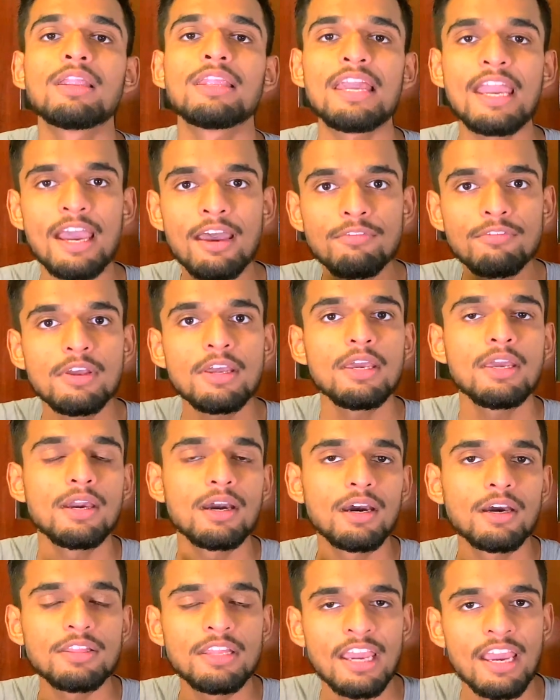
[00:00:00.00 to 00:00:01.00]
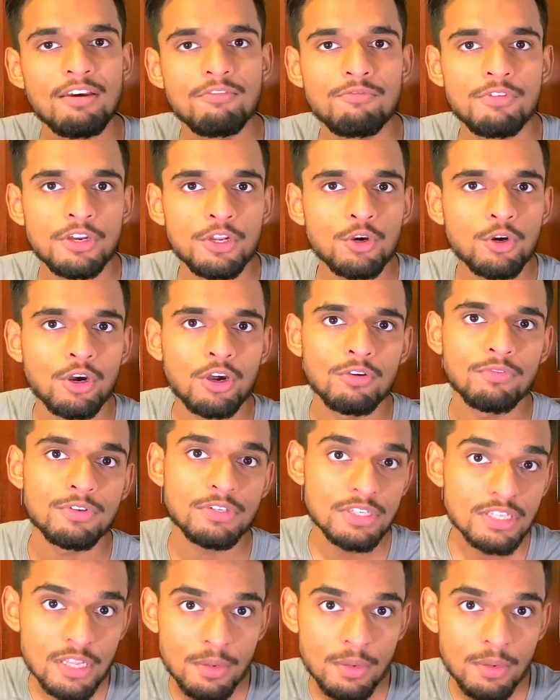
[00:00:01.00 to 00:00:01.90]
They have video conferencing.